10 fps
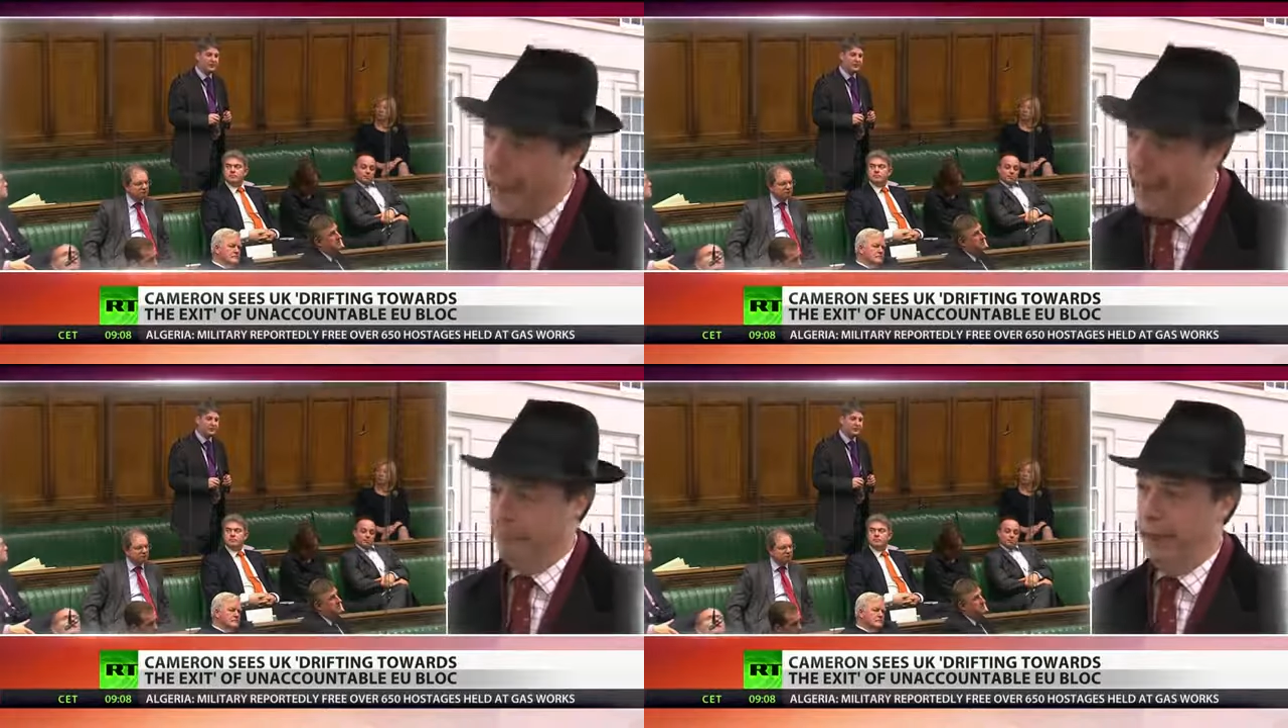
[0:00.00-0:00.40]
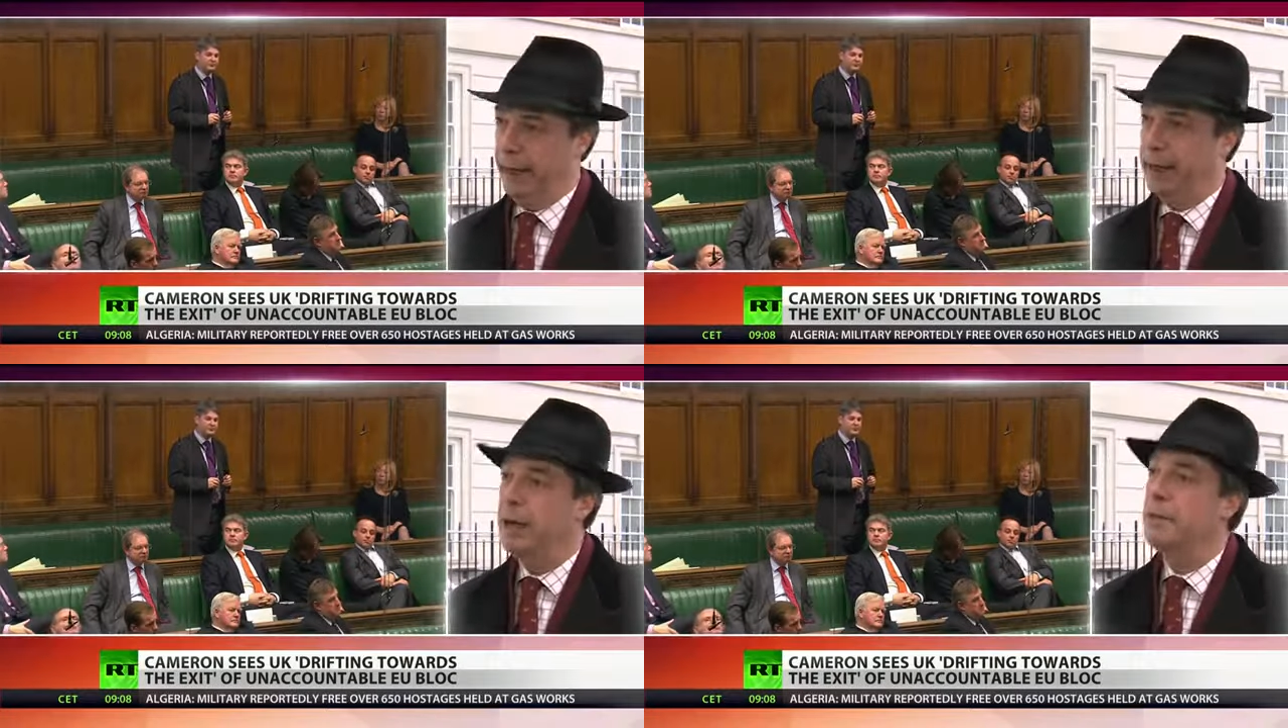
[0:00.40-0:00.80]
is
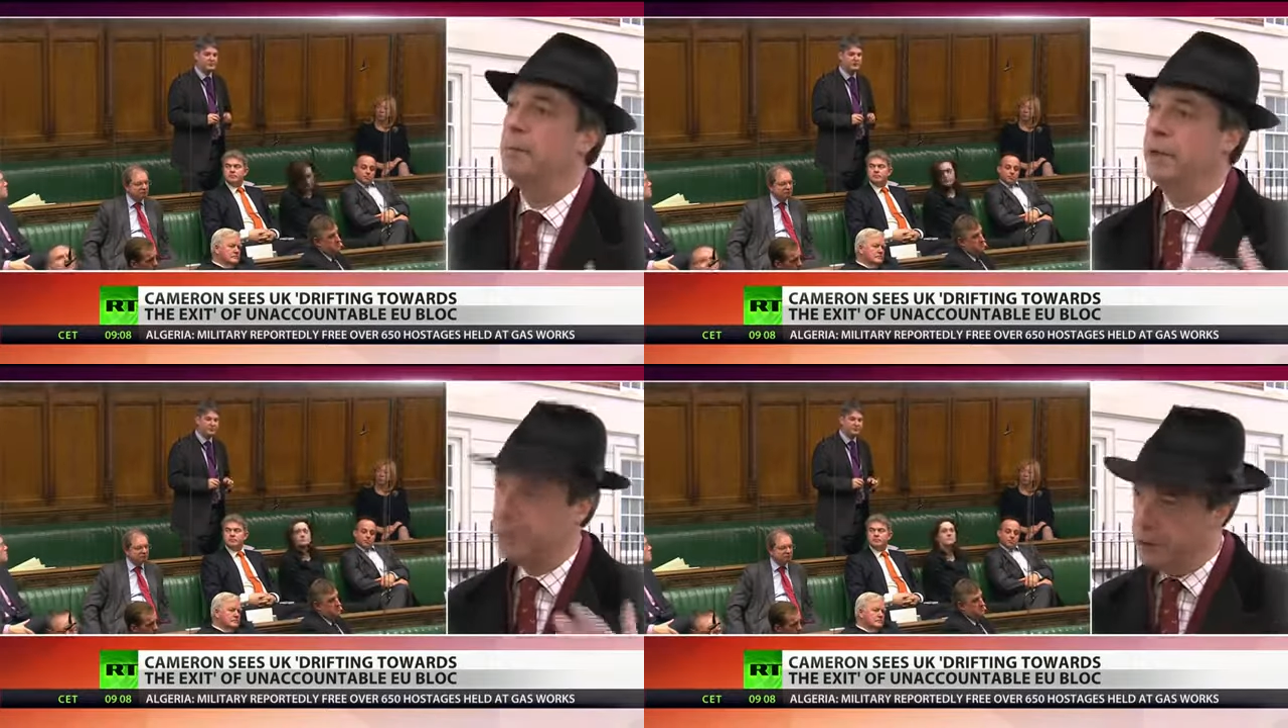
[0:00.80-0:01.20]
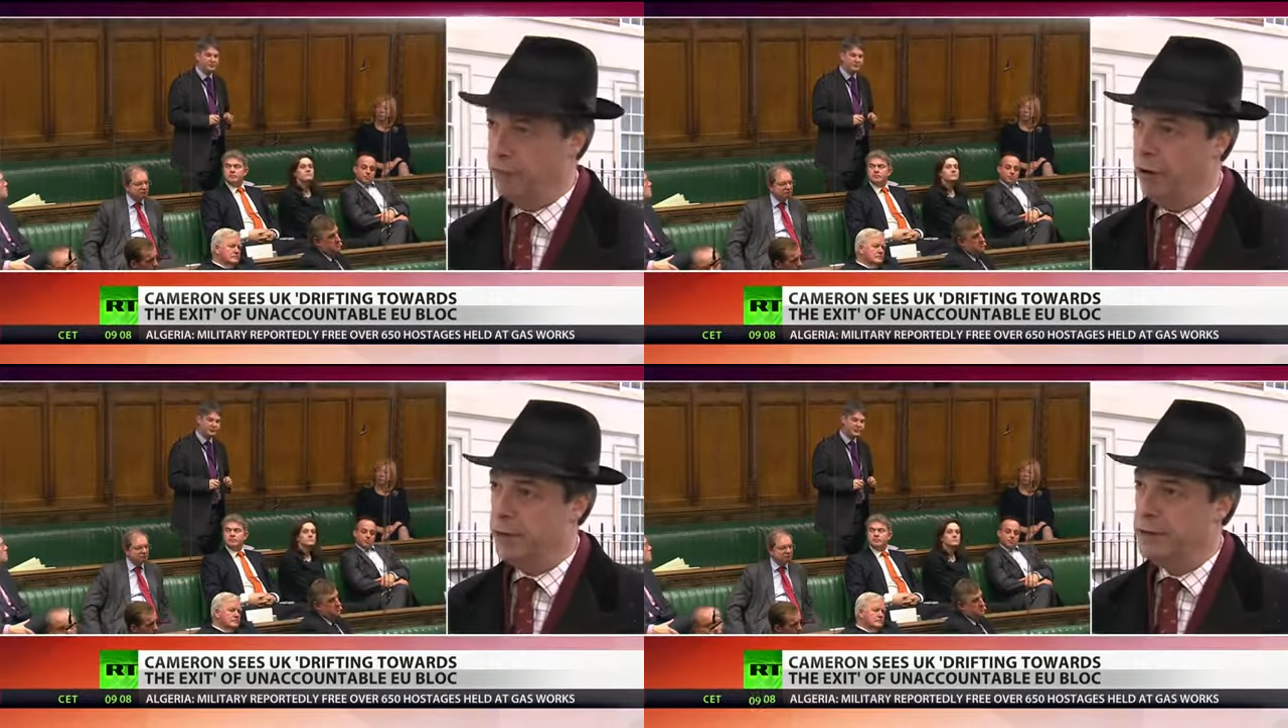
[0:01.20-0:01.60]
happening because of
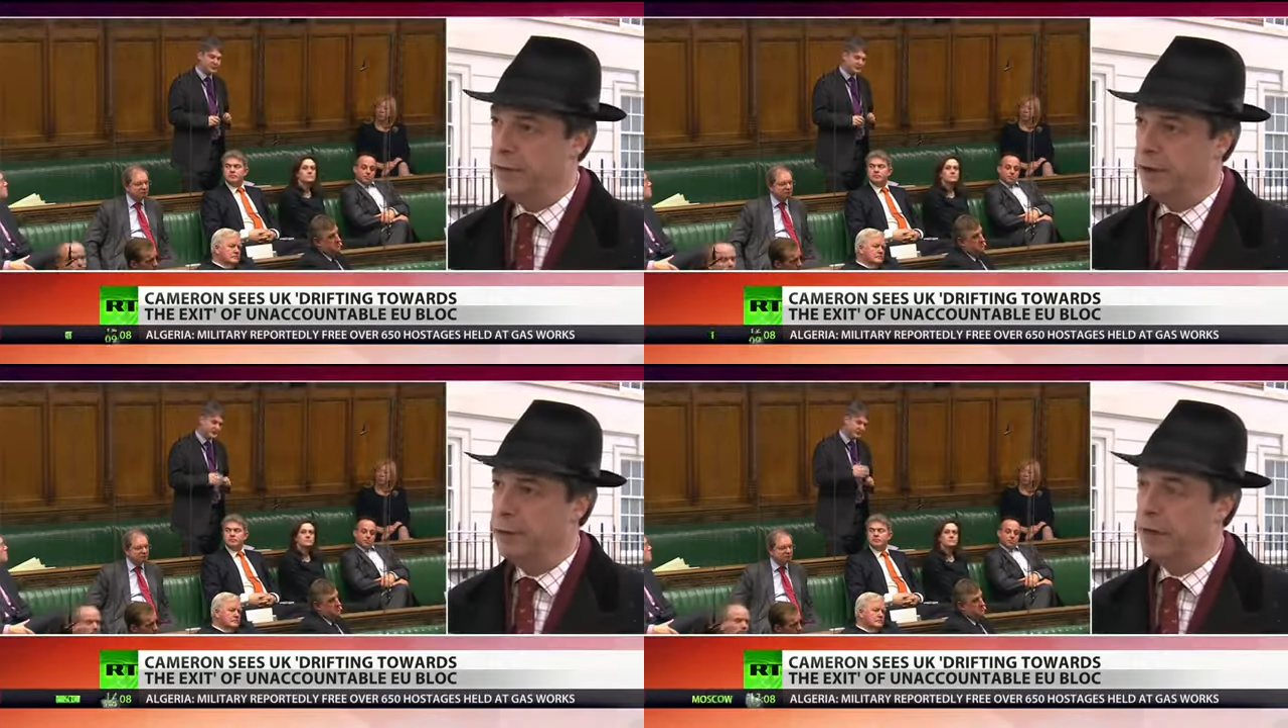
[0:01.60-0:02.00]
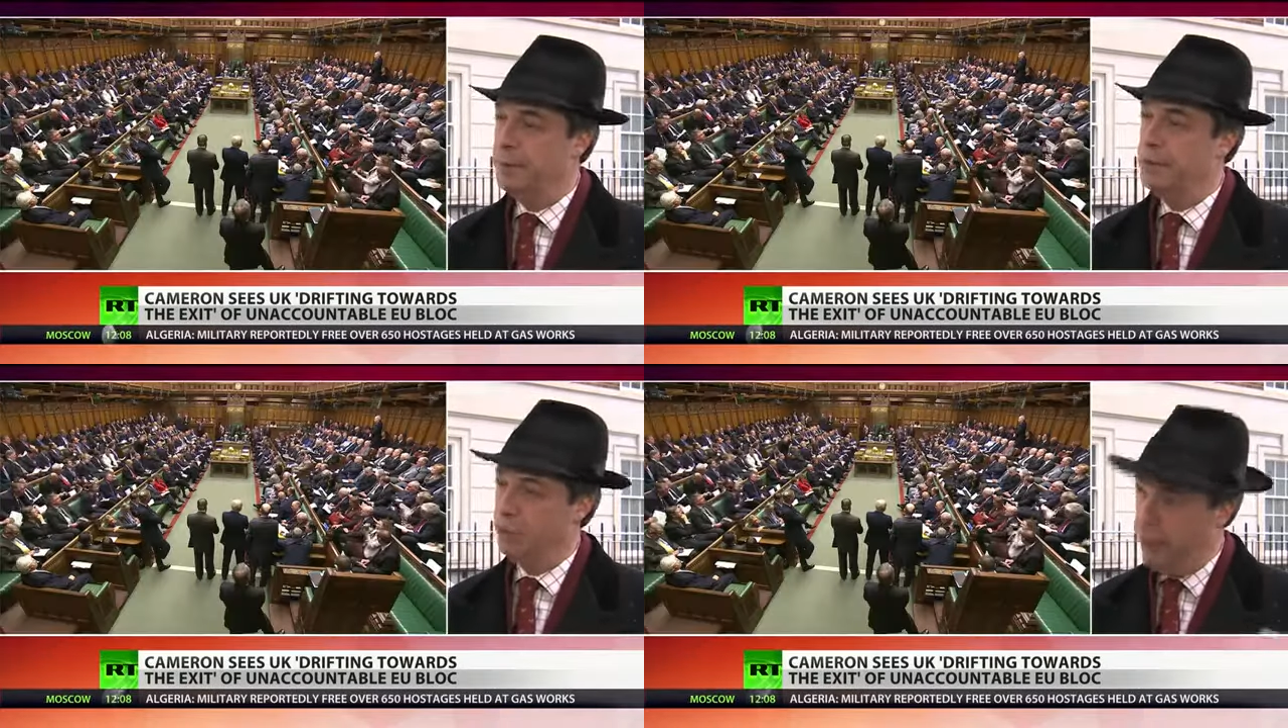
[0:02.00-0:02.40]
the rise of
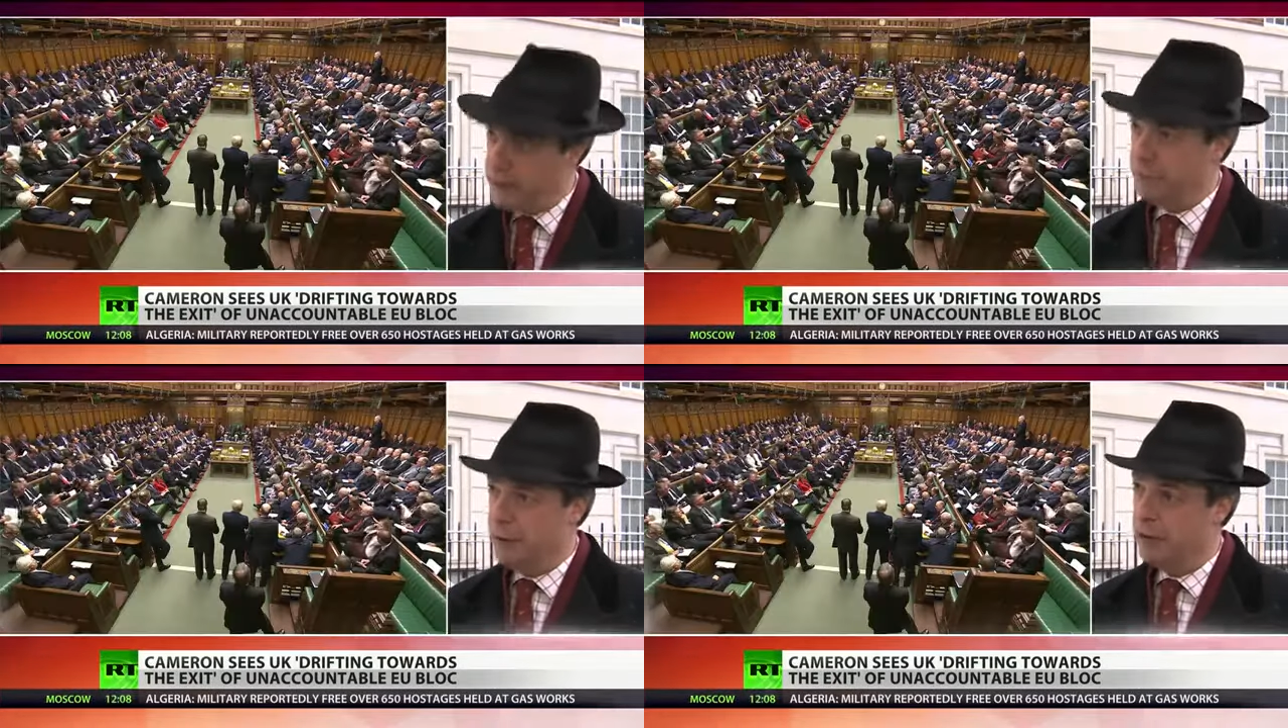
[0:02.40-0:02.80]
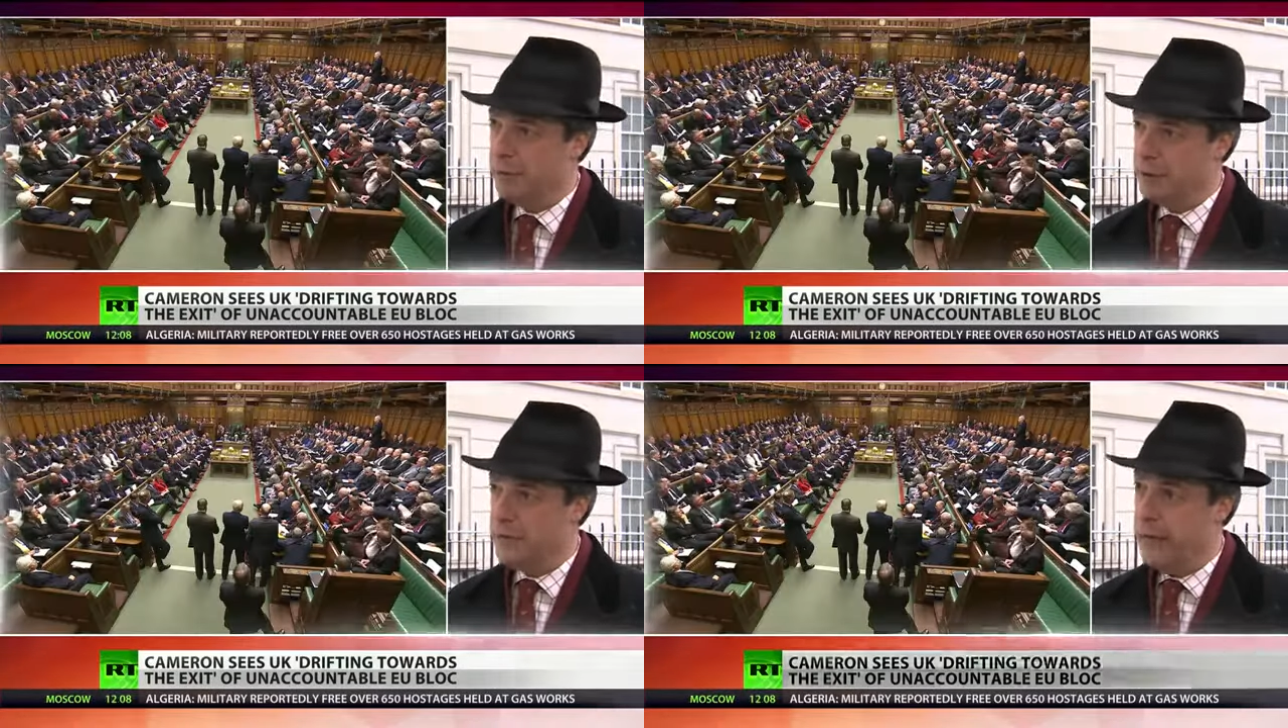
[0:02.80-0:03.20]
UKIP, and the rise of
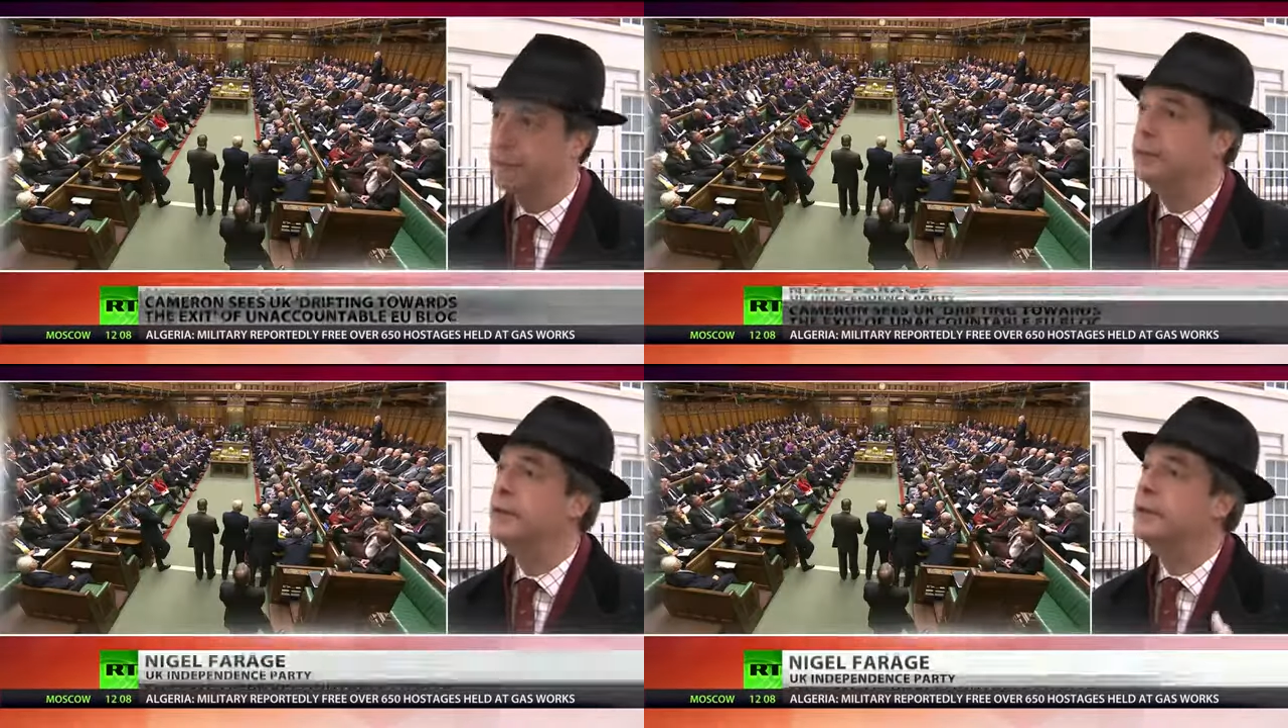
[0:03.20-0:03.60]
UKIP has led